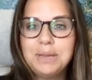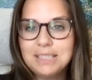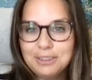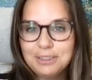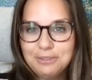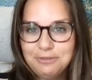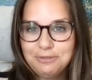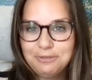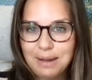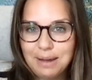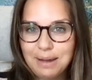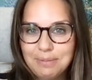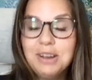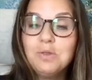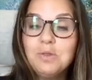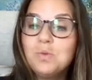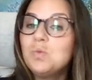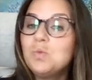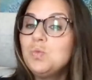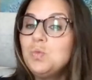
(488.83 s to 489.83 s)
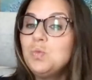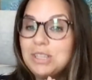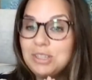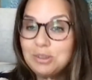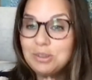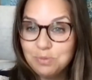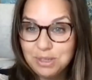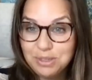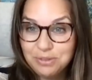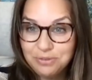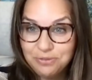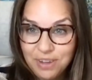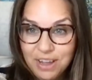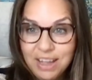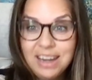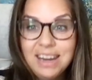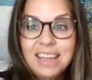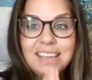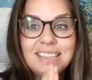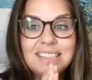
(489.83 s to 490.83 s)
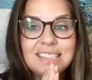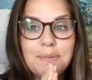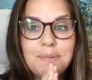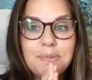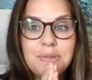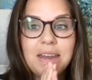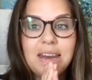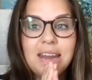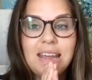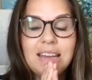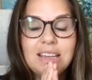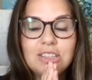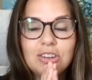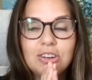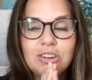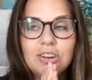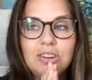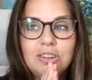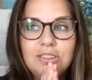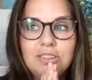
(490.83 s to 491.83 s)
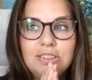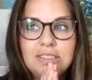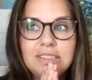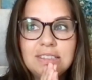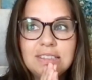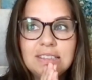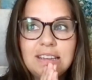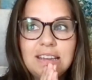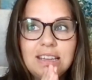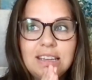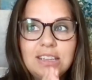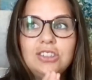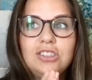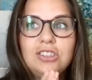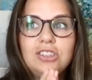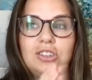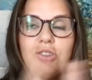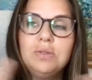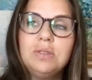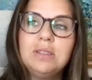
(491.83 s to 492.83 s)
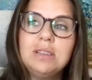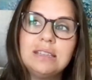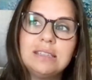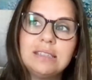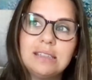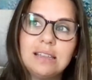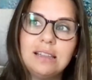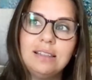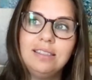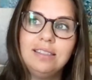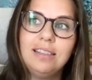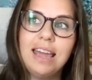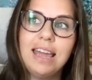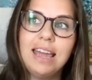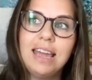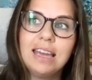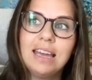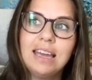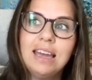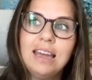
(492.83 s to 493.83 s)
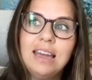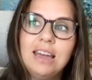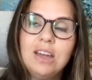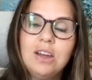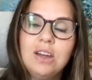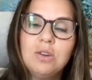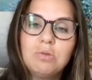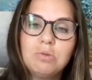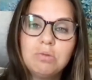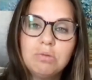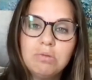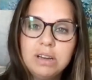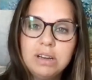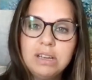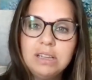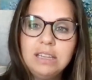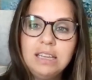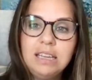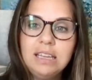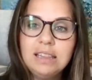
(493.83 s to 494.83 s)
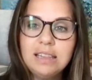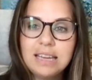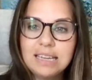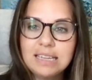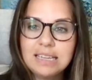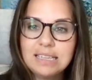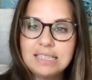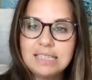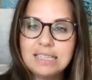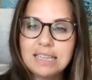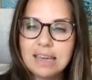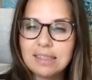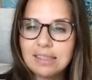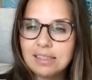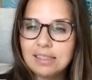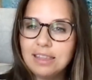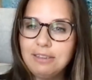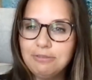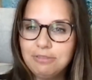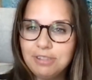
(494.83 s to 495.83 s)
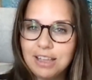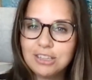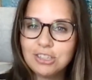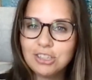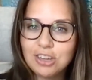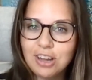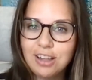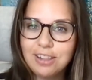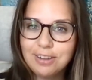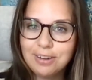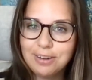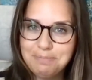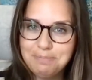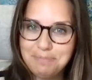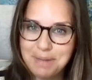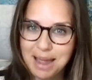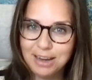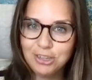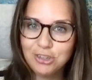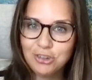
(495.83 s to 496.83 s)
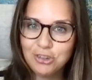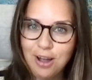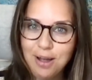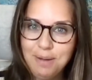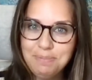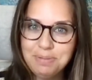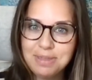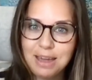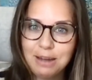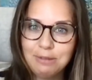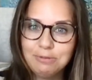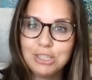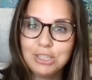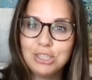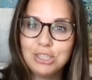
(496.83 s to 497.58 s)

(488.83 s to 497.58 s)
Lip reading: piece of fabric, which was fun, except that it turned into this like really like deathly flesh colored backdrop that was